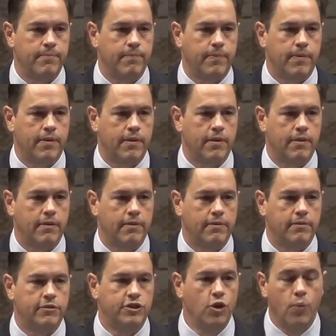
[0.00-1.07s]
Do we
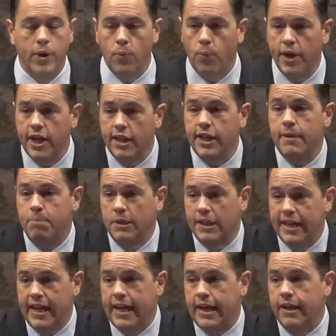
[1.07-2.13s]
really believe
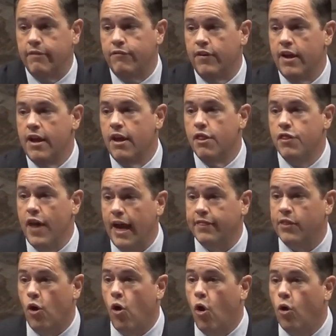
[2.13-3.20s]
that the Holy
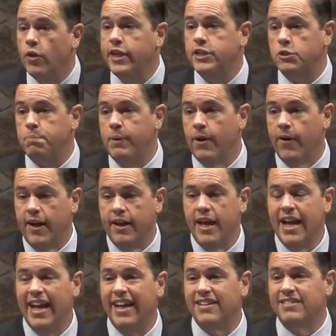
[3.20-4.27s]
Spirit is
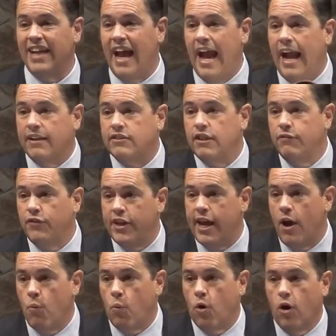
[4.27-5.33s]
actively at work
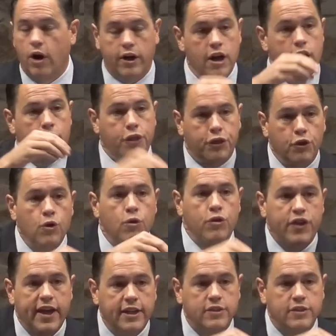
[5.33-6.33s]
through this word